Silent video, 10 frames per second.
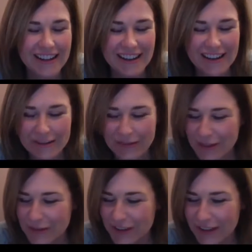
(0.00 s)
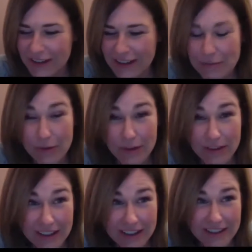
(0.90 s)
I feel very
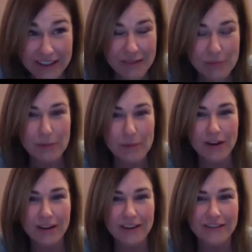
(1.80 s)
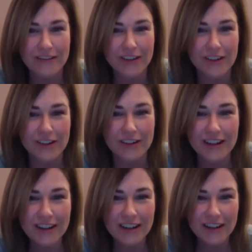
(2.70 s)
privileged to be a part of
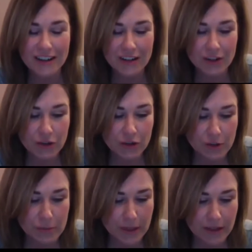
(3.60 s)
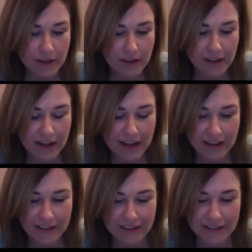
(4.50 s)
your group here
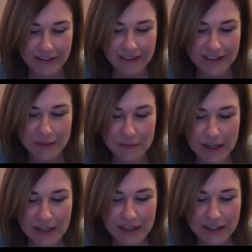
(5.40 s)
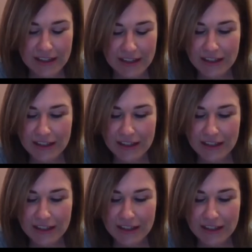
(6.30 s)
and on this meeting.